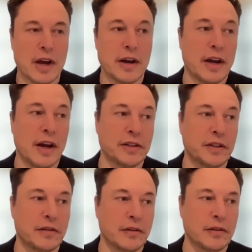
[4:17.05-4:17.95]
now, now
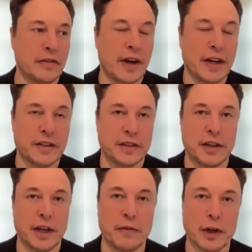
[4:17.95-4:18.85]
it's demand is
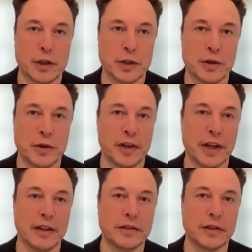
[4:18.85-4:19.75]
exceeding production to a
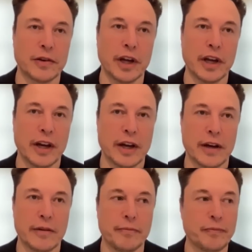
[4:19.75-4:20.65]
ridiculous degree.
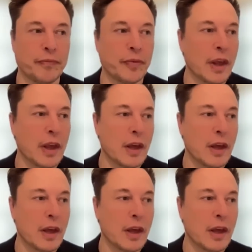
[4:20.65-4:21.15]
Um,